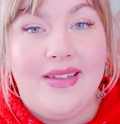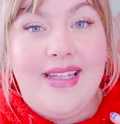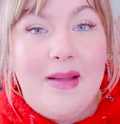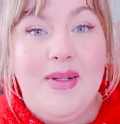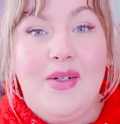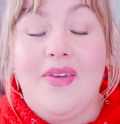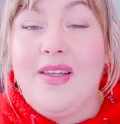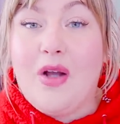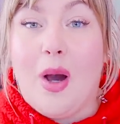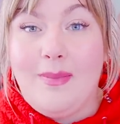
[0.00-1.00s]
Let me know in
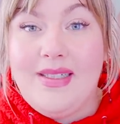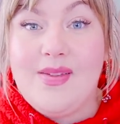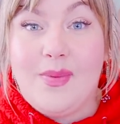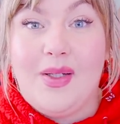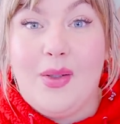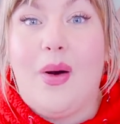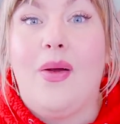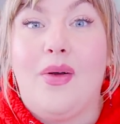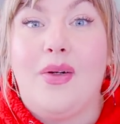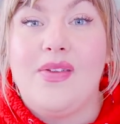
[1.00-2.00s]
the comments what
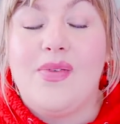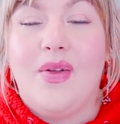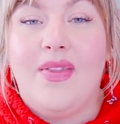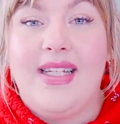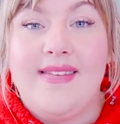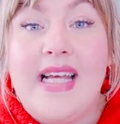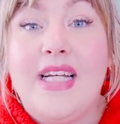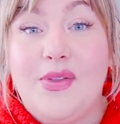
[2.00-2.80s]
your thoughts are on this.